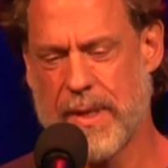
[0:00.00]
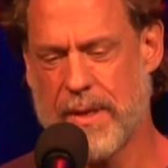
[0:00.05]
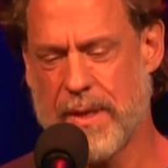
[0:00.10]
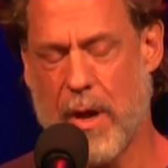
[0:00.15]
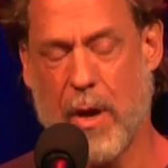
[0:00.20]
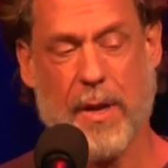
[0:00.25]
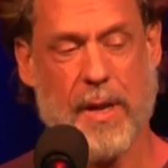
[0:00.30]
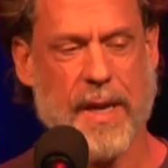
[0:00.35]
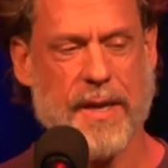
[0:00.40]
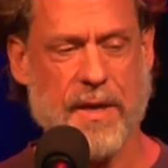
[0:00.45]

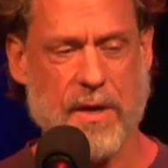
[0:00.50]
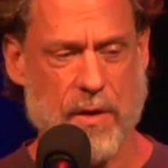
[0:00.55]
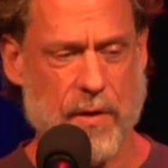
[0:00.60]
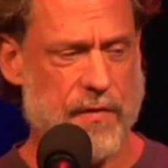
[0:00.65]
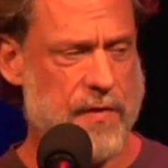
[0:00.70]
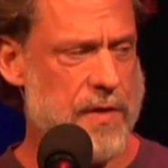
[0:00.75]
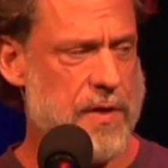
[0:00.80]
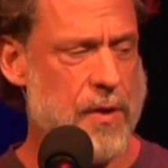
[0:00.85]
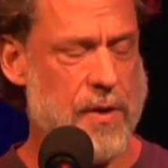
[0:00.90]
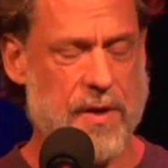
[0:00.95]
I can
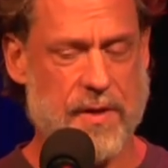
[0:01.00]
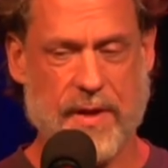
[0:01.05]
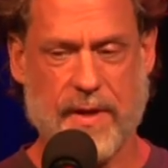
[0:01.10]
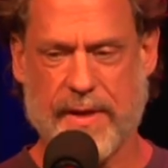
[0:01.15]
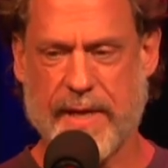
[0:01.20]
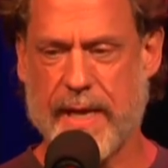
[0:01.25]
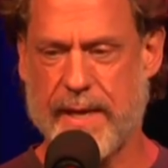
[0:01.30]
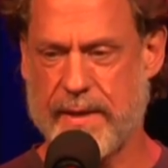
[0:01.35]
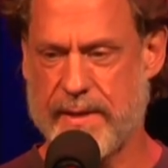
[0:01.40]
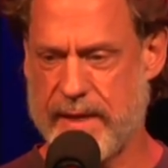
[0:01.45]
also tell you
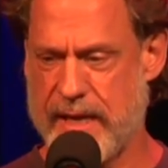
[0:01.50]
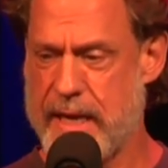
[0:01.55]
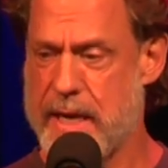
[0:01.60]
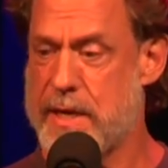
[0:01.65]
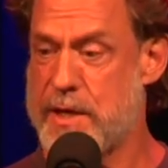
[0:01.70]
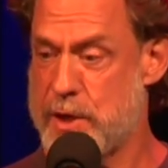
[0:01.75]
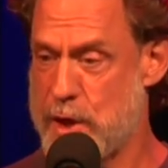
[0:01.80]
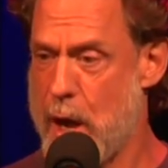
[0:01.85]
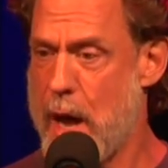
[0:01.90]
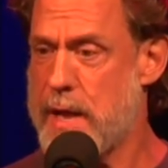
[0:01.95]
that
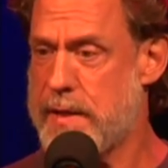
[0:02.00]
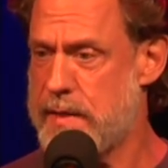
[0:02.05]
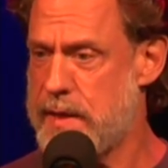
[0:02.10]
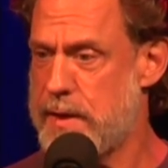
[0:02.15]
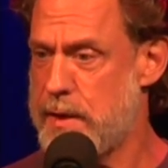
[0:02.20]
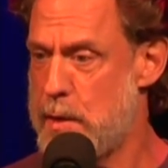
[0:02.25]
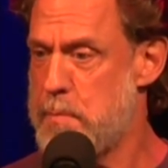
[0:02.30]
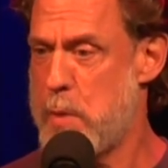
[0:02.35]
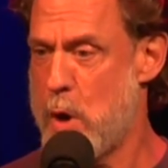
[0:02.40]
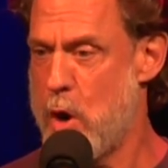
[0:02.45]
kid got
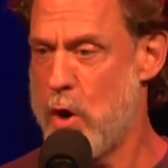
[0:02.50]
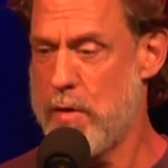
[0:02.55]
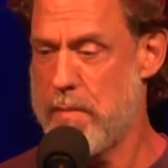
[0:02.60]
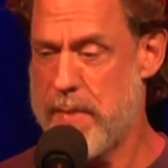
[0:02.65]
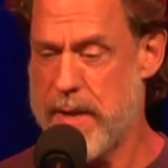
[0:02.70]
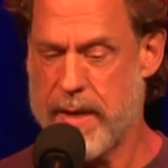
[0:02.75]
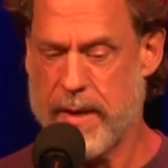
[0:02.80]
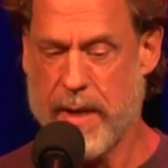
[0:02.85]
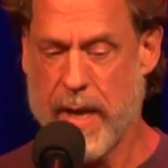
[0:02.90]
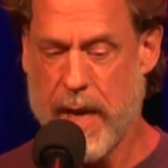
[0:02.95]
the
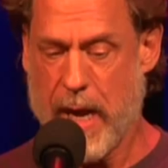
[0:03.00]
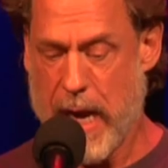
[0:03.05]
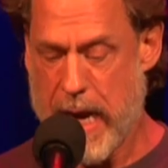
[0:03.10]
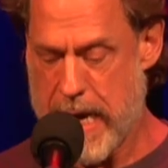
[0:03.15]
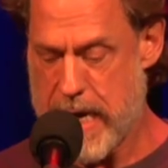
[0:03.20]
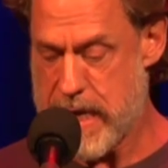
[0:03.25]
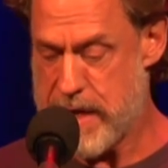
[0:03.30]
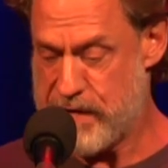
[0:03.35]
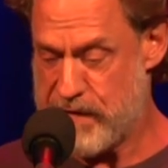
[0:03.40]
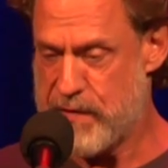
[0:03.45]
apartment,
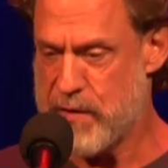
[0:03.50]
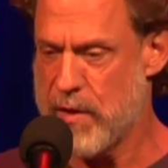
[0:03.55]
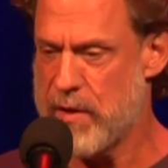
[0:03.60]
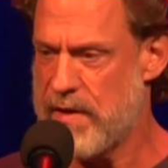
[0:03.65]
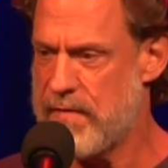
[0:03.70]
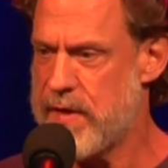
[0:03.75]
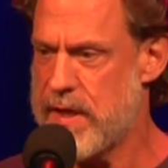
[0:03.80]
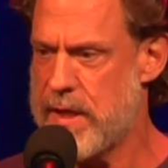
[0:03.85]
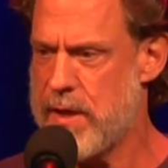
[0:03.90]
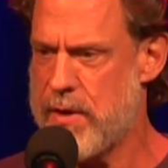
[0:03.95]
and he's still
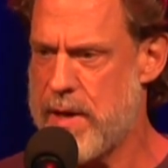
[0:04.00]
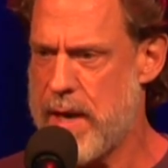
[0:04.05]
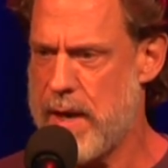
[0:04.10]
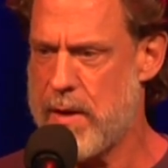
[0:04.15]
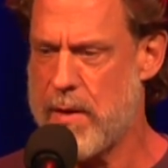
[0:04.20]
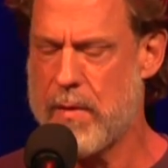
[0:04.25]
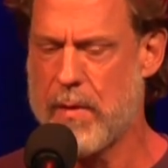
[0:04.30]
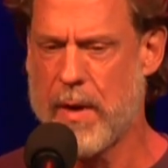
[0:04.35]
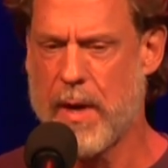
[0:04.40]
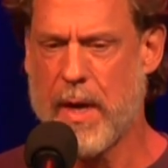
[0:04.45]
living there
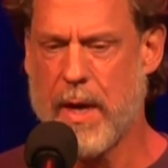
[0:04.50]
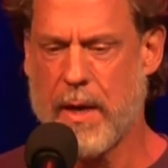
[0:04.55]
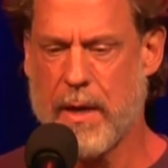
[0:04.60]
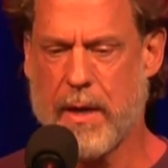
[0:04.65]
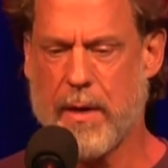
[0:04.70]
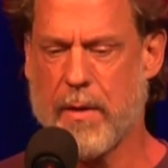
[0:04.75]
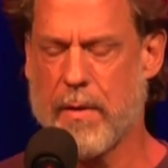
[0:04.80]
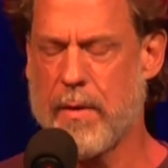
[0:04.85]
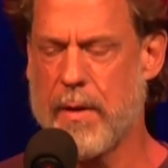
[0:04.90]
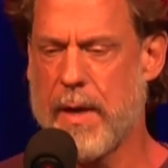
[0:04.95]
now.
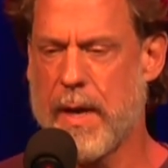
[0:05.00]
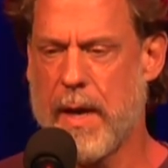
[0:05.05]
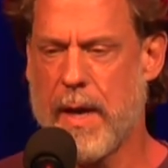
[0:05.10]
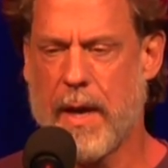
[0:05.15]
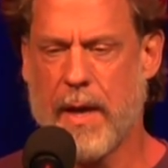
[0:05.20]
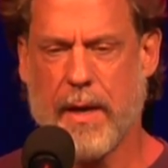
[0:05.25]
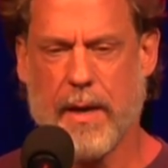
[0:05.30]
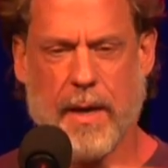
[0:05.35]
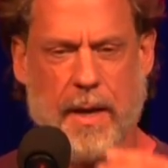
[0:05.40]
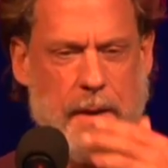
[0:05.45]

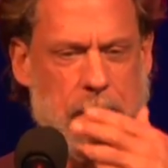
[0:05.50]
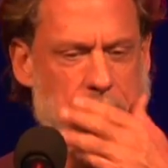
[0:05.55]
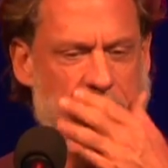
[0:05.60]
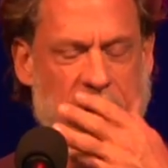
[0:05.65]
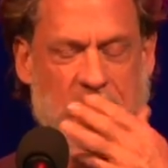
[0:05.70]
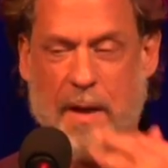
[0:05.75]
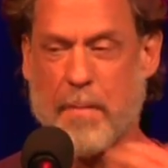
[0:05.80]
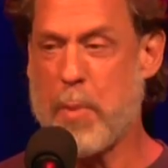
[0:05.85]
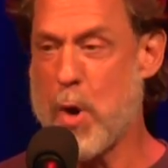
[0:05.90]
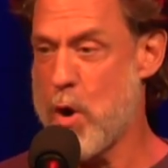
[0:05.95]

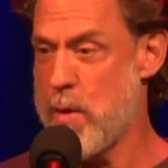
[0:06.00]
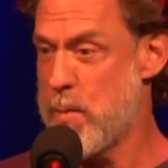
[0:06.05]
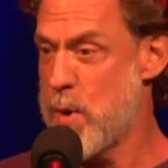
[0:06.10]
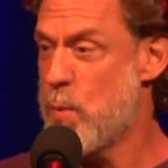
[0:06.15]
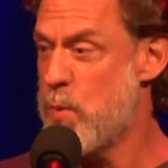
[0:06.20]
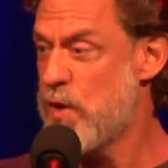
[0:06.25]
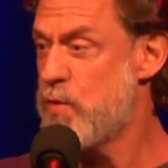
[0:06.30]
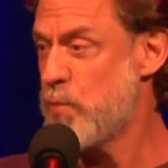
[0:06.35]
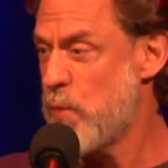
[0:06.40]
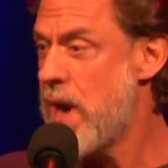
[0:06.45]
An apartment
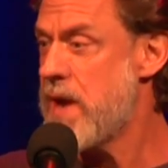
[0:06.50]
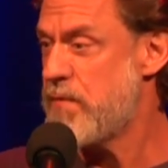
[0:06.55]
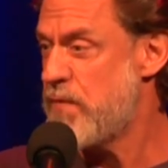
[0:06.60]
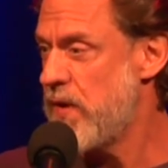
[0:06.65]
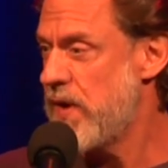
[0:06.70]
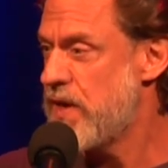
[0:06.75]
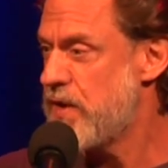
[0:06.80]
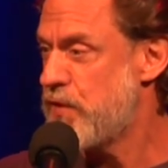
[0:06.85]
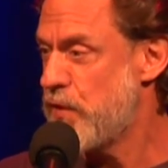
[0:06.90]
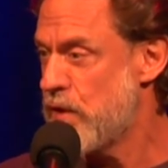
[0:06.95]
which
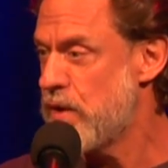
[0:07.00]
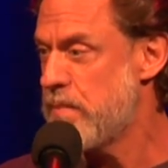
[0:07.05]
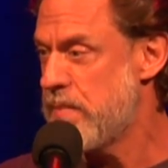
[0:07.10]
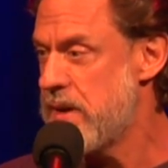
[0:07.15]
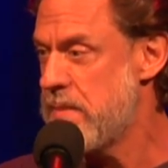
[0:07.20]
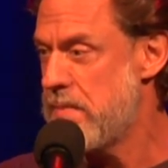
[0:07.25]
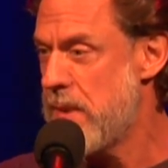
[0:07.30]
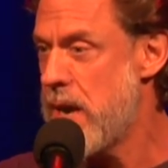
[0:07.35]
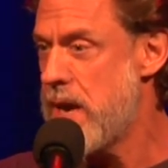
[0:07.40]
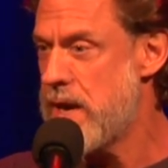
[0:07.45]
rightfully should have
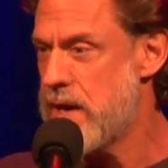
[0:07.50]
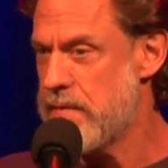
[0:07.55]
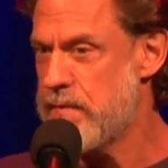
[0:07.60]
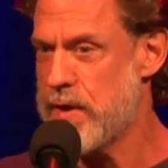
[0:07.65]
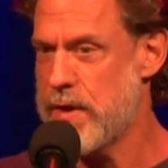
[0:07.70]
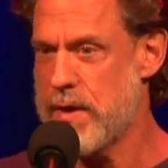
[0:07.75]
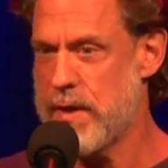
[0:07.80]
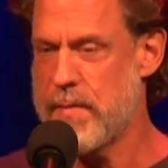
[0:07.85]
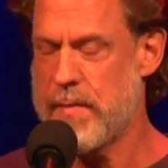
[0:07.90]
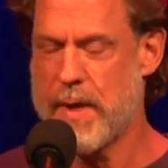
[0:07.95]
been mine if
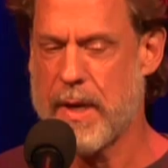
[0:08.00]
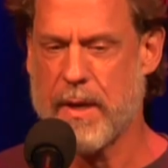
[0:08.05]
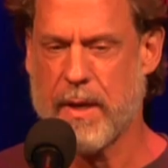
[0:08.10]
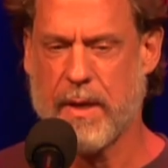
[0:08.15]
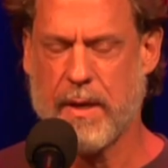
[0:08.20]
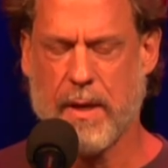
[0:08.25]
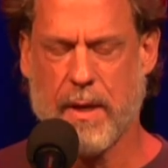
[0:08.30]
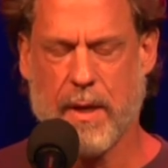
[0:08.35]
you think about it.